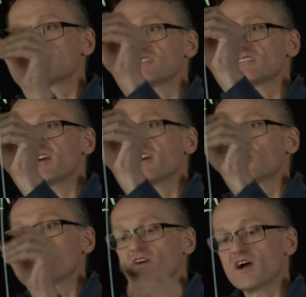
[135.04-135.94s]
say
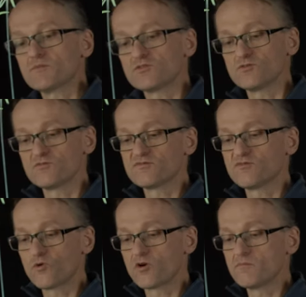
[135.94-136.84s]
going up to
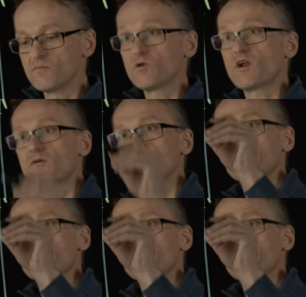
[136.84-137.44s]
four molar,